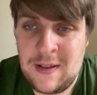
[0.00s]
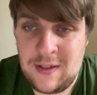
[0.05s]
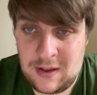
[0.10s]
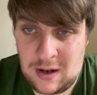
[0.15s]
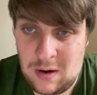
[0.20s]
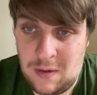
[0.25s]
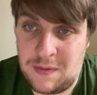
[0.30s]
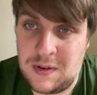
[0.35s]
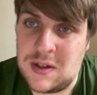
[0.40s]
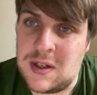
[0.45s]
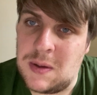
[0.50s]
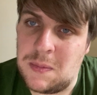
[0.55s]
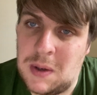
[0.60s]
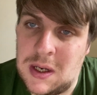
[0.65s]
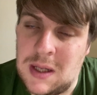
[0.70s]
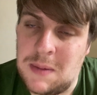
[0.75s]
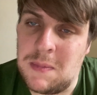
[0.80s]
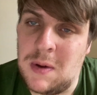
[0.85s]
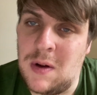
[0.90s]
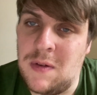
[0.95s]
Then obviously when
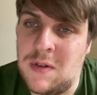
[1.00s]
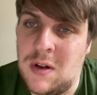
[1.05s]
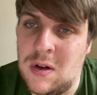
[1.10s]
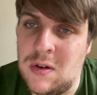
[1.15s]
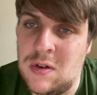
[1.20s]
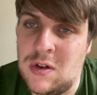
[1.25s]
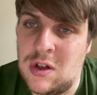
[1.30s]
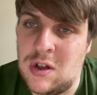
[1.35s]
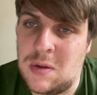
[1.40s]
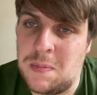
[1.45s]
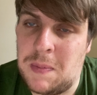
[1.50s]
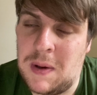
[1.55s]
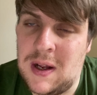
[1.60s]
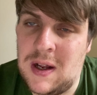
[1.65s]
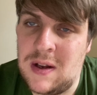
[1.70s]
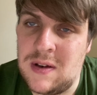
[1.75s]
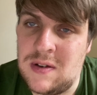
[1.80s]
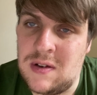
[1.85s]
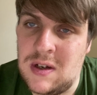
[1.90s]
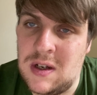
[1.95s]
he moved on to
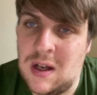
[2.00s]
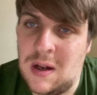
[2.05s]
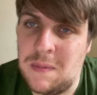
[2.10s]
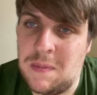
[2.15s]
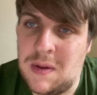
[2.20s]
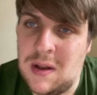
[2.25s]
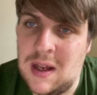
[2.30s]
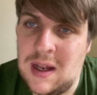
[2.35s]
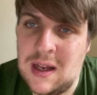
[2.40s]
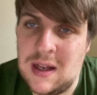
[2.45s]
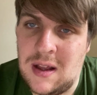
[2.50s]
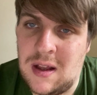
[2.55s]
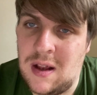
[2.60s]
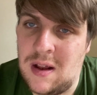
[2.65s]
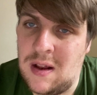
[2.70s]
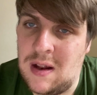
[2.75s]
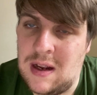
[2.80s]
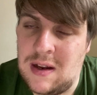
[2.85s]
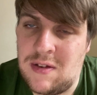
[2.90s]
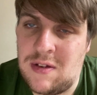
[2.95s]
Spurs, you know,
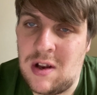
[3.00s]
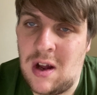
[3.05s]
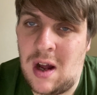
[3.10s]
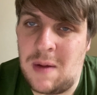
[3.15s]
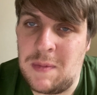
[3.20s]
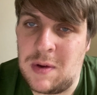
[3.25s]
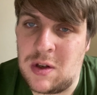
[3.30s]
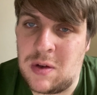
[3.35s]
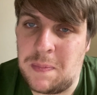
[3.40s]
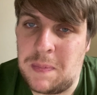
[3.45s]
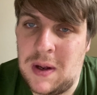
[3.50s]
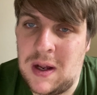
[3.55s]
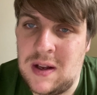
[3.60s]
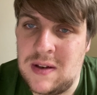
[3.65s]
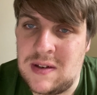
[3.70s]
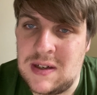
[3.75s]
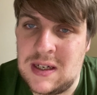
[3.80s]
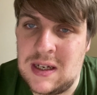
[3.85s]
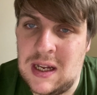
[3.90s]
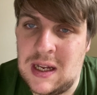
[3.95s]
his time at
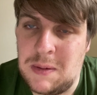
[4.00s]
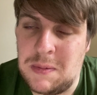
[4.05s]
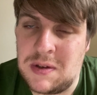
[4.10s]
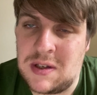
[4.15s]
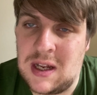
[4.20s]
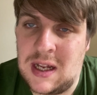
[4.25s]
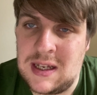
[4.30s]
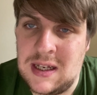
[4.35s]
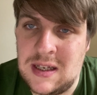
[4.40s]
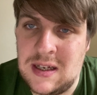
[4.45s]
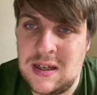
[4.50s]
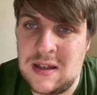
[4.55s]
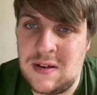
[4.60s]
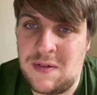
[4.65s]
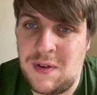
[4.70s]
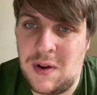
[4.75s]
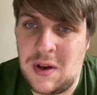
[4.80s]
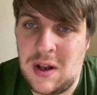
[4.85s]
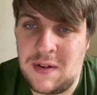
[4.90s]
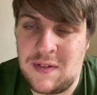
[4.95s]
Spurs, he was saying in the
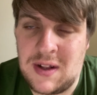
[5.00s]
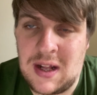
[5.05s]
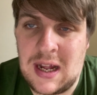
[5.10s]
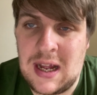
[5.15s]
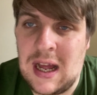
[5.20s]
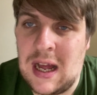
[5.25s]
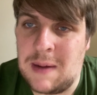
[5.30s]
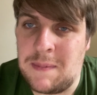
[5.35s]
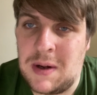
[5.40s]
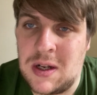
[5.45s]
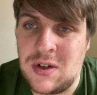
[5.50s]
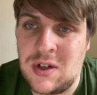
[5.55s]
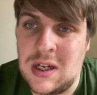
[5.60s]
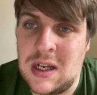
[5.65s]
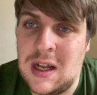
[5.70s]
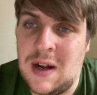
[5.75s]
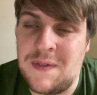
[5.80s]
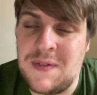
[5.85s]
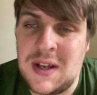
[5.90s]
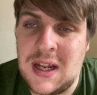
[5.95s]
interview the other day how much he
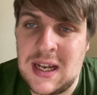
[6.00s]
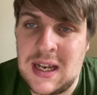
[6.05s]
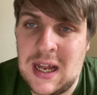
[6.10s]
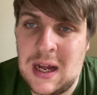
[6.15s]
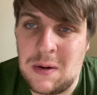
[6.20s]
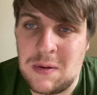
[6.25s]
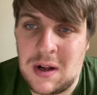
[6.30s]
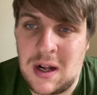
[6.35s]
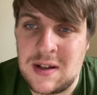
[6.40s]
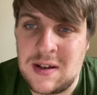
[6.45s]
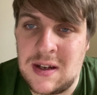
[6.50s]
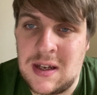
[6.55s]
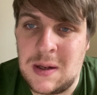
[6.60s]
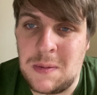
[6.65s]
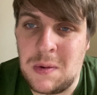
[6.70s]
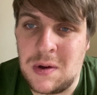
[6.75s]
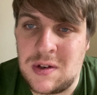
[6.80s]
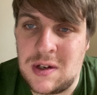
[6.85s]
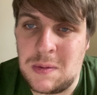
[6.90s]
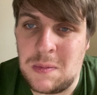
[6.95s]
loved it and how gutted he
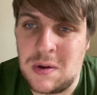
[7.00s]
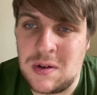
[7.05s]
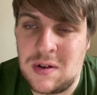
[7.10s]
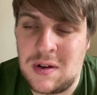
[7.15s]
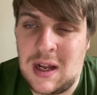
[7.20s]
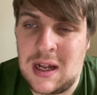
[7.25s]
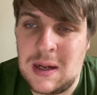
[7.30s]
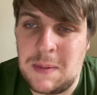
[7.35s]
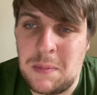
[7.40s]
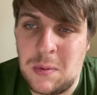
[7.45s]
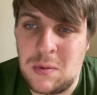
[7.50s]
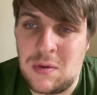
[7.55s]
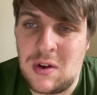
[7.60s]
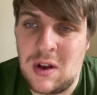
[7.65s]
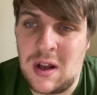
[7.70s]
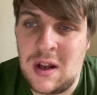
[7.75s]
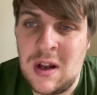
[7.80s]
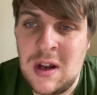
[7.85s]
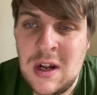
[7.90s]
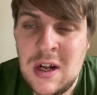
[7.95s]
was. He wasn't able
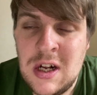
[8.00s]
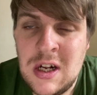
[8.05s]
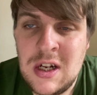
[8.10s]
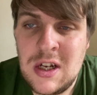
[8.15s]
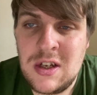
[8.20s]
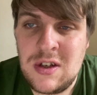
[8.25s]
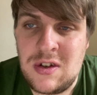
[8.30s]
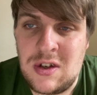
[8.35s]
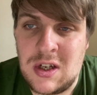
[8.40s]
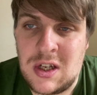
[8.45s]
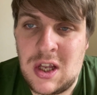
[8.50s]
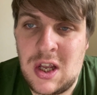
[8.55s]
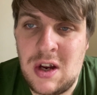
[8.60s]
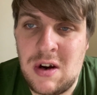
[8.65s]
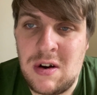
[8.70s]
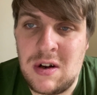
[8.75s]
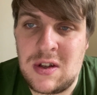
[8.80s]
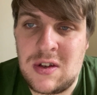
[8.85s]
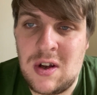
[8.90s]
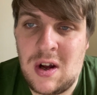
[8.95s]
to
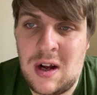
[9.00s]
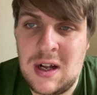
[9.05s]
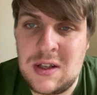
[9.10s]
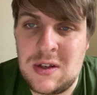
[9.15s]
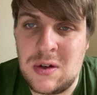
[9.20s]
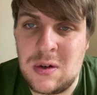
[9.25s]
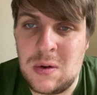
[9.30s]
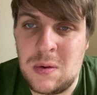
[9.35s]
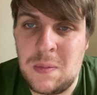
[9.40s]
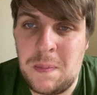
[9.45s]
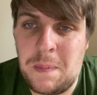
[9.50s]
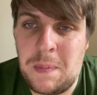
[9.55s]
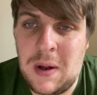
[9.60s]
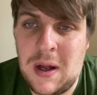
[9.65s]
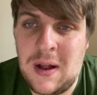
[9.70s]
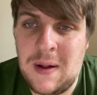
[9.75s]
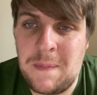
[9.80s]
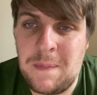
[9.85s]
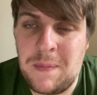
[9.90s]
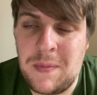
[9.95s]
secure a title,
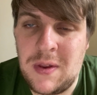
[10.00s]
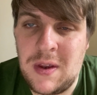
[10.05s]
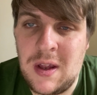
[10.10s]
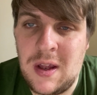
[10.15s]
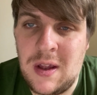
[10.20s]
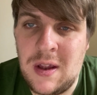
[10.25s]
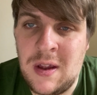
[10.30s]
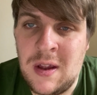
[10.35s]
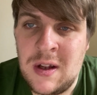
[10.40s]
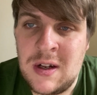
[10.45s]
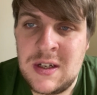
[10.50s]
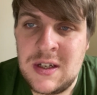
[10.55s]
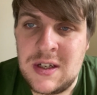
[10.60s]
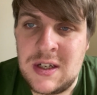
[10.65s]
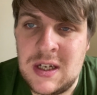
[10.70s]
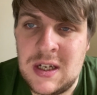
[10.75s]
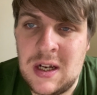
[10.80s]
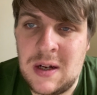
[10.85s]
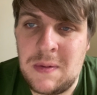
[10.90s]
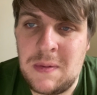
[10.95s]
but
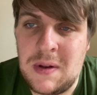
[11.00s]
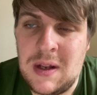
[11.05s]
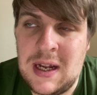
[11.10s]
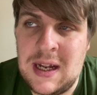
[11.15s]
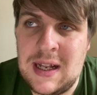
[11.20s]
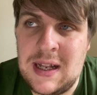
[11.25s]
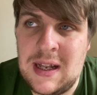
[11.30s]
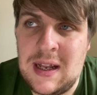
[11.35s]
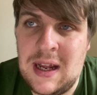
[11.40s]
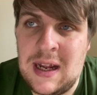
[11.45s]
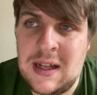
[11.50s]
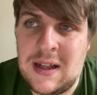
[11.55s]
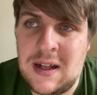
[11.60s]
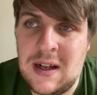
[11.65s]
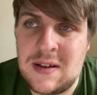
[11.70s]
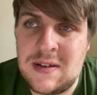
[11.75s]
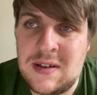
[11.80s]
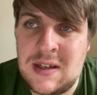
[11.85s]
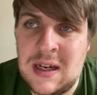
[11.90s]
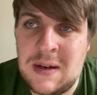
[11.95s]
you know, it
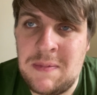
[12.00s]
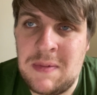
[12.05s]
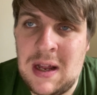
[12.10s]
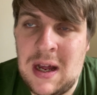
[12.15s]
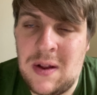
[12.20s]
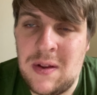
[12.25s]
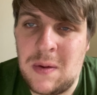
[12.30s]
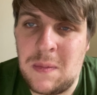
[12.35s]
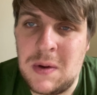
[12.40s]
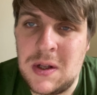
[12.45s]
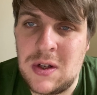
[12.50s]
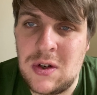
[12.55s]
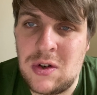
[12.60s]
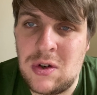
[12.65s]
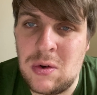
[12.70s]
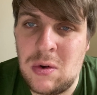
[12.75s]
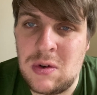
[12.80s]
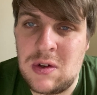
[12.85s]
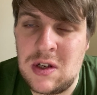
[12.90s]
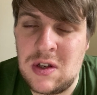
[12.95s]
does seem now that with the
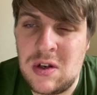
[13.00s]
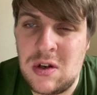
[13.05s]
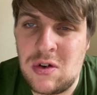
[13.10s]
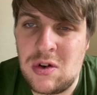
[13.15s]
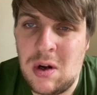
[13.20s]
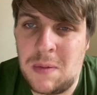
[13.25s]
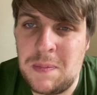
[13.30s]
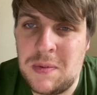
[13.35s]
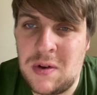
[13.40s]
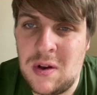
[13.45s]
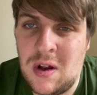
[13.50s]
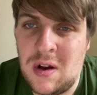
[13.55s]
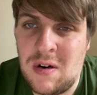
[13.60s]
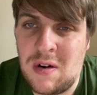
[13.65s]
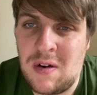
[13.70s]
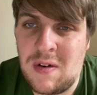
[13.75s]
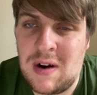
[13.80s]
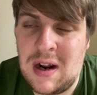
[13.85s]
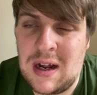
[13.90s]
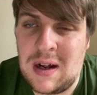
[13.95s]
shortage of jobs that
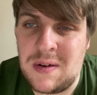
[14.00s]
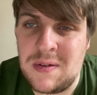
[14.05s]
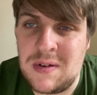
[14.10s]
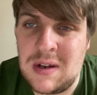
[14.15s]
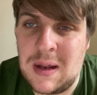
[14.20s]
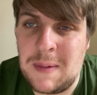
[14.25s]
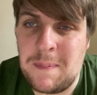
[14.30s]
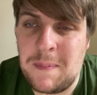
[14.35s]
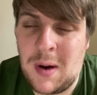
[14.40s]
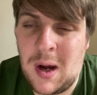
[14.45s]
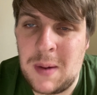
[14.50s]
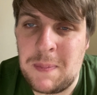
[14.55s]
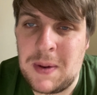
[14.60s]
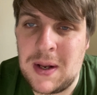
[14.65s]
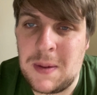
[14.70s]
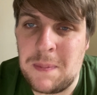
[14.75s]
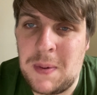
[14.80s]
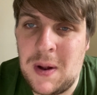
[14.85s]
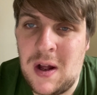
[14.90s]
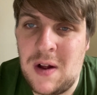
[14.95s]
are around, it might be
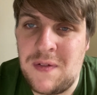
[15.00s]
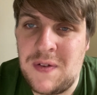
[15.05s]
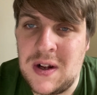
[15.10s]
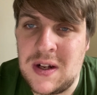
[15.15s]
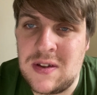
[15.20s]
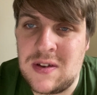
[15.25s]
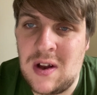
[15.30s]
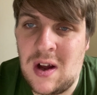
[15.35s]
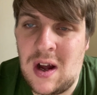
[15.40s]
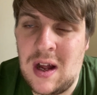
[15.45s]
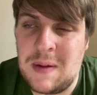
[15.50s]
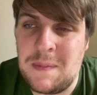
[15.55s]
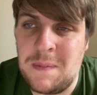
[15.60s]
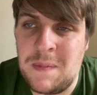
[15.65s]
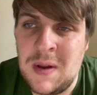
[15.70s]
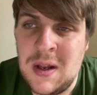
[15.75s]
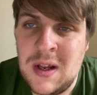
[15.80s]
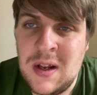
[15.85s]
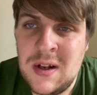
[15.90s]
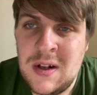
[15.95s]
the perfect
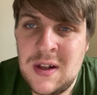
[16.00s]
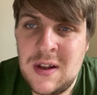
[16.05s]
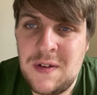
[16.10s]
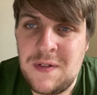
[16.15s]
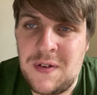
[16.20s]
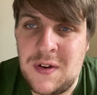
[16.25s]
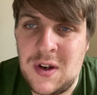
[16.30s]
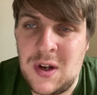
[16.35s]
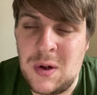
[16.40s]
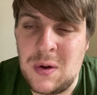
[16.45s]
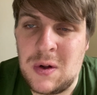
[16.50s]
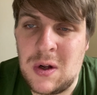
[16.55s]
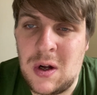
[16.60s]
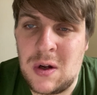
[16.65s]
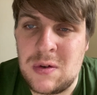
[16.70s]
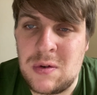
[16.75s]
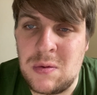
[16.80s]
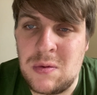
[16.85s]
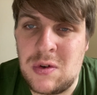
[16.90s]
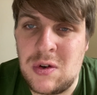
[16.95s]
time for
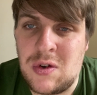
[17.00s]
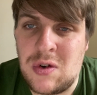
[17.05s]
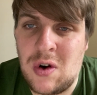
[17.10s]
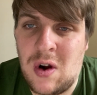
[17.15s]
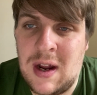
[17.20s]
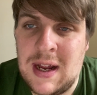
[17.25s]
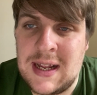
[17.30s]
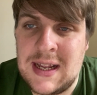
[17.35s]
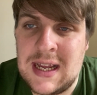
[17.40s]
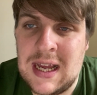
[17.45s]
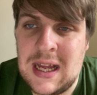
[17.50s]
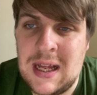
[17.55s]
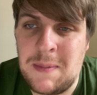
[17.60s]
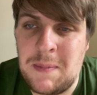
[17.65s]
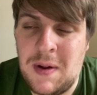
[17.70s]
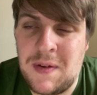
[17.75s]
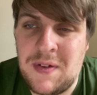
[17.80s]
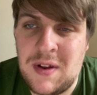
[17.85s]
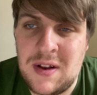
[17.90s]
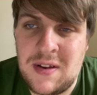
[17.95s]
Newcastle to try and get
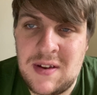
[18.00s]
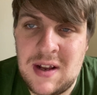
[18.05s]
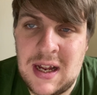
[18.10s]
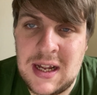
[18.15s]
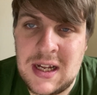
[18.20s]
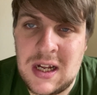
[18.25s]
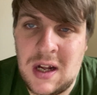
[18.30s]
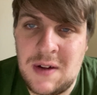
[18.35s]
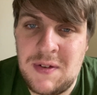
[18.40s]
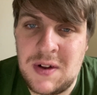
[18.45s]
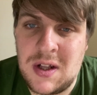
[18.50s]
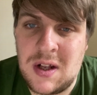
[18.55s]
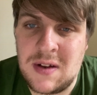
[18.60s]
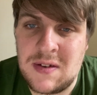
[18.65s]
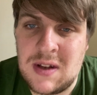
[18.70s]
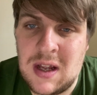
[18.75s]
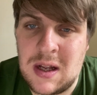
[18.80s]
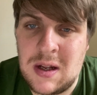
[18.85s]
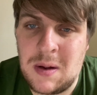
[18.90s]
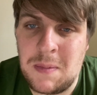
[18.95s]
him if this takeover
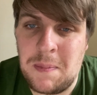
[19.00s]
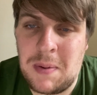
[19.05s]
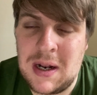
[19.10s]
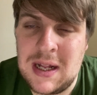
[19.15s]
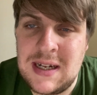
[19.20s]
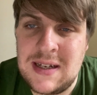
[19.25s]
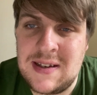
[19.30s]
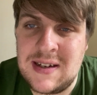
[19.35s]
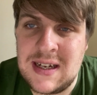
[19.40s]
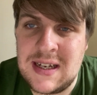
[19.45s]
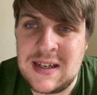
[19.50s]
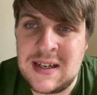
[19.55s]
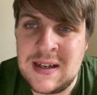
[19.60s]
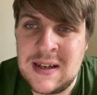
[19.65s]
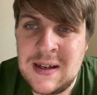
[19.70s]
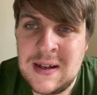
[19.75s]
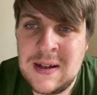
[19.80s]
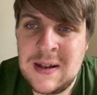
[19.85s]
does get completed.